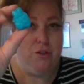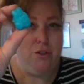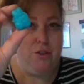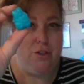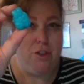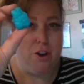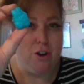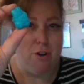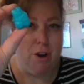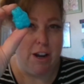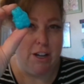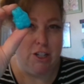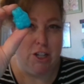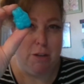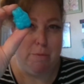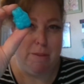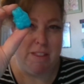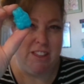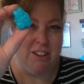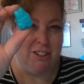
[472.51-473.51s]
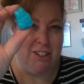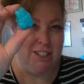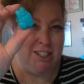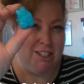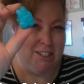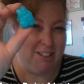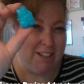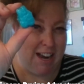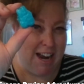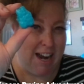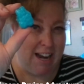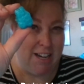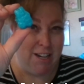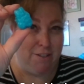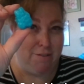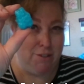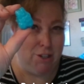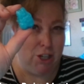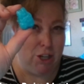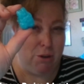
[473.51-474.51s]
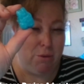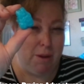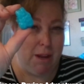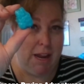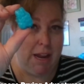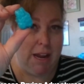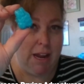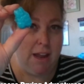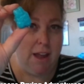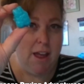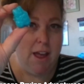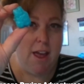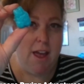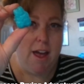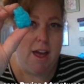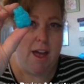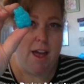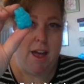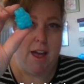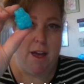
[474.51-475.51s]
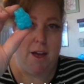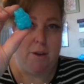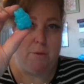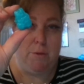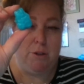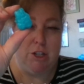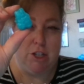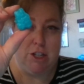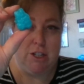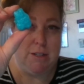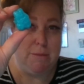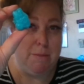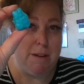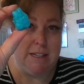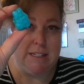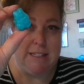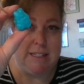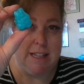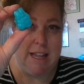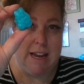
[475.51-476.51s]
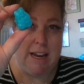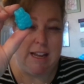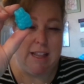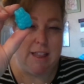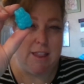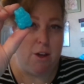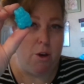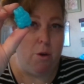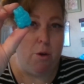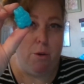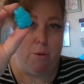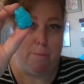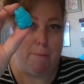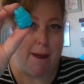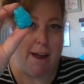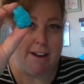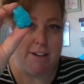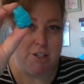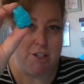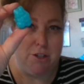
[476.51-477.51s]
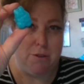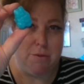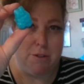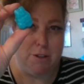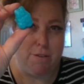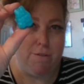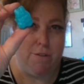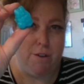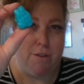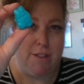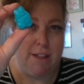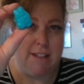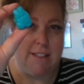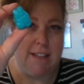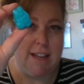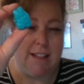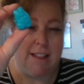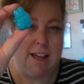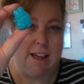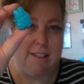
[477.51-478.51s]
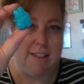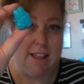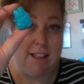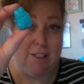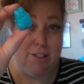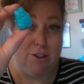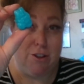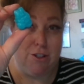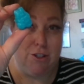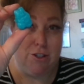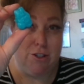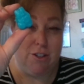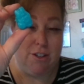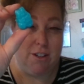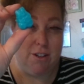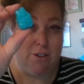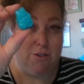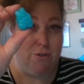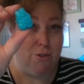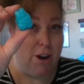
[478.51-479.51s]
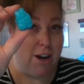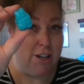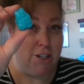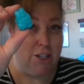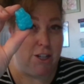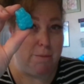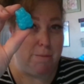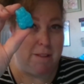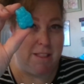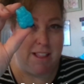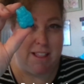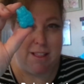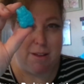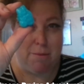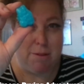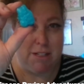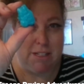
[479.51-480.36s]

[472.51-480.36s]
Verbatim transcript: they're crunchy, but they're still kind of chewy, uh, which just means they the whole batch, there was a few things like that. They looked crunchy, but then they were